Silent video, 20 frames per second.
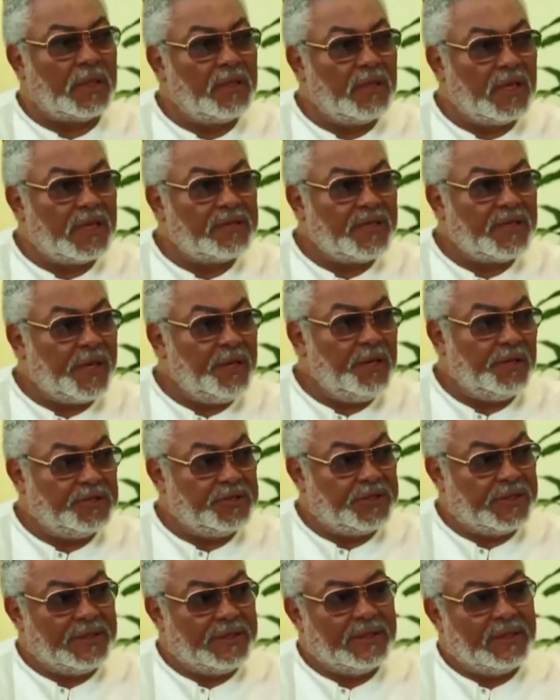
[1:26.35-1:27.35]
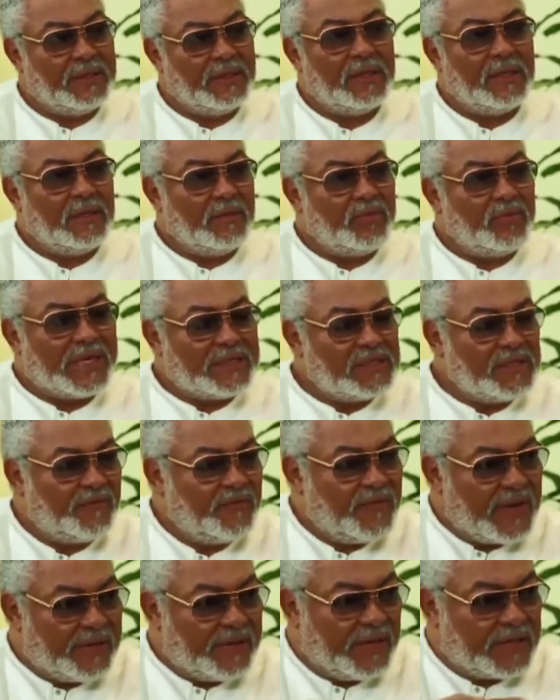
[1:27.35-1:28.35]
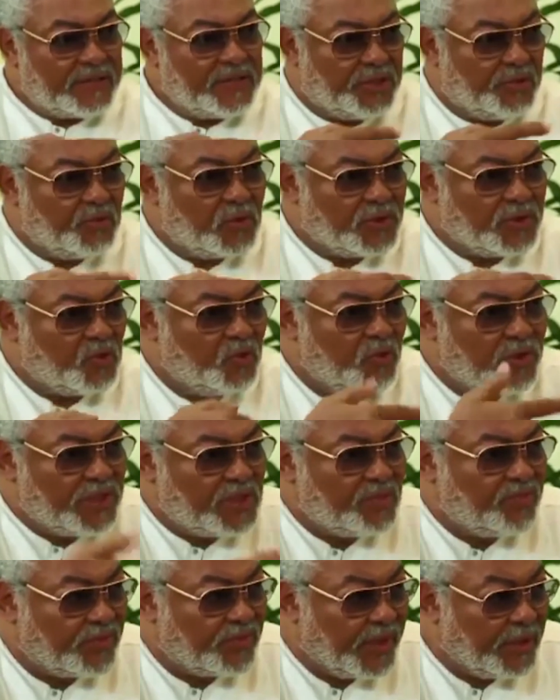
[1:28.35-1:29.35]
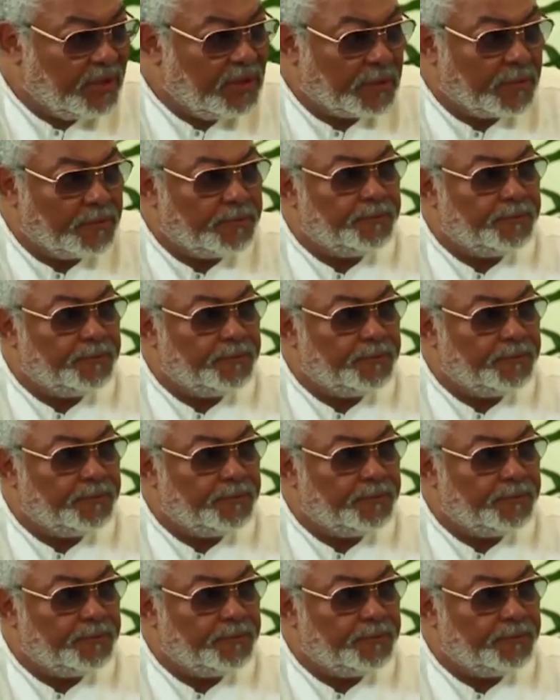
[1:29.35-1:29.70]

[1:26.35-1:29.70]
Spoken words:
at that age. Plus the fact that she was whispering.